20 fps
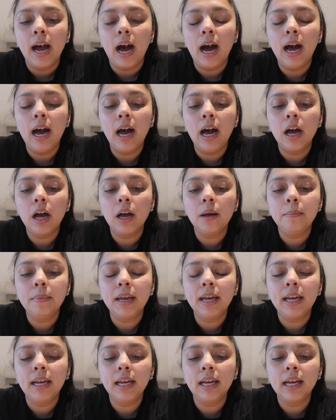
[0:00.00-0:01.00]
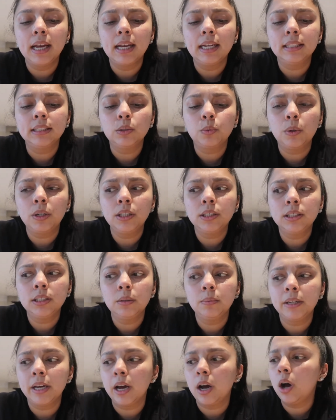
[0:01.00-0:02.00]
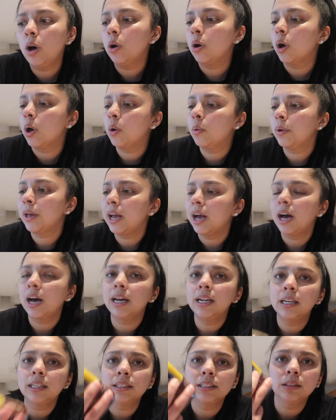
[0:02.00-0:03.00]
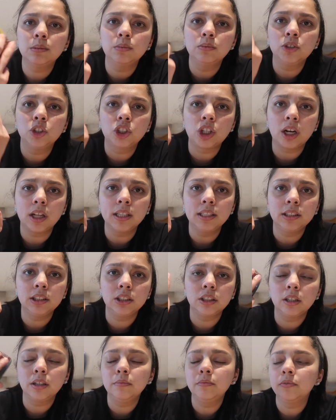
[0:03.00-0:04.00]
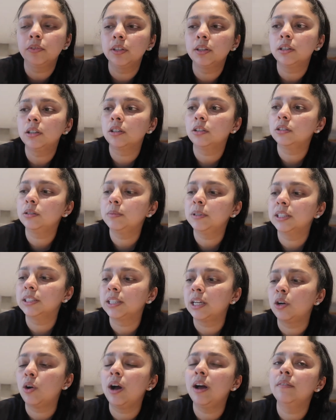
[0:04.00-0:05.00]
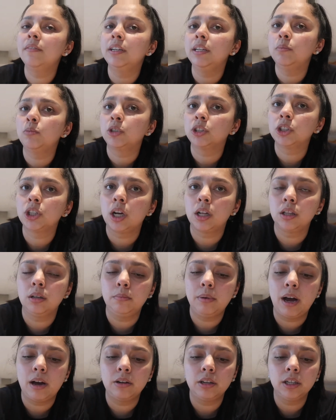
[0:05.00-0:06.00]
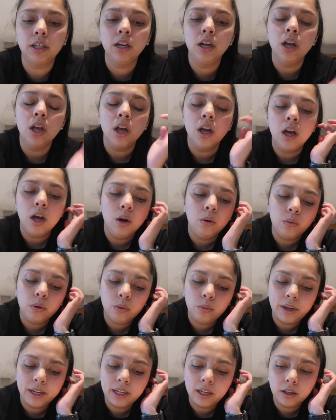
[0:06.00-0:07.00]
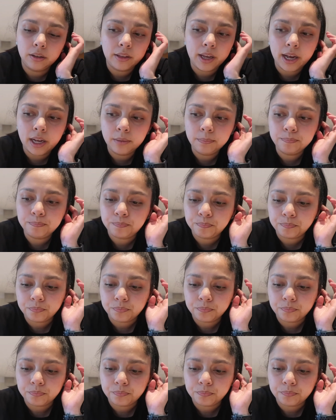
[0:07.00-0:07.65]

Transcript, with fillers: And what else did we get? Oh, we got some chocolate syrup for the girls because they don't have any more chocolate powder. We're waiting on that.